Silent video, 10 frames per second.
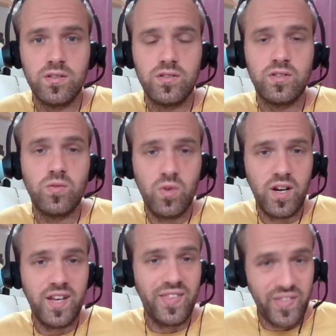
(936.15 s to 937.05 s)
So what
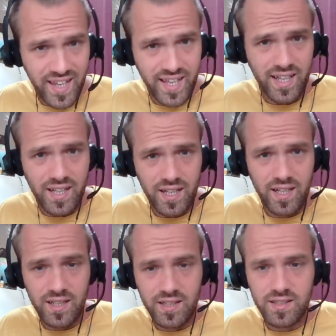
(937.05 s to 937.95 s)
I
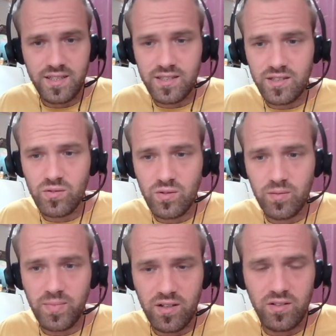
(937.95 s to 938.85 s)
think this is all
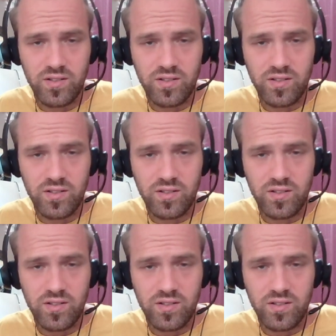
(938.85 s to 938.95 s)
about,